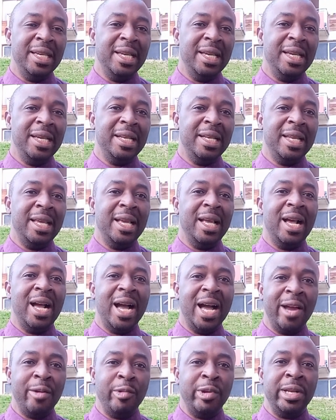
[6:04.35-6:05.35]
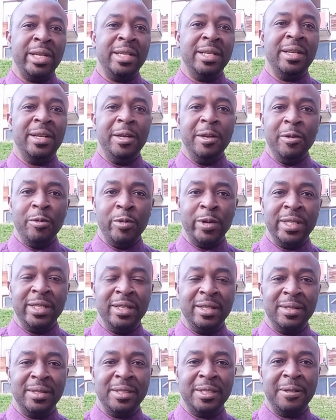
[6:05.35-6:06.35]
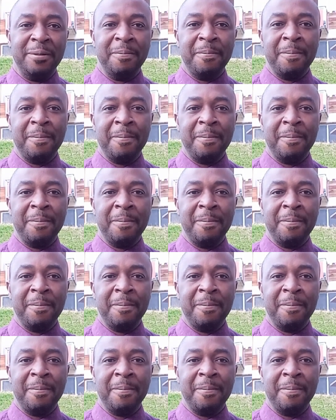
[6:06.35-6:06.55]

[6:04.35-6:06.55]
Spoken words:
in the arid regions.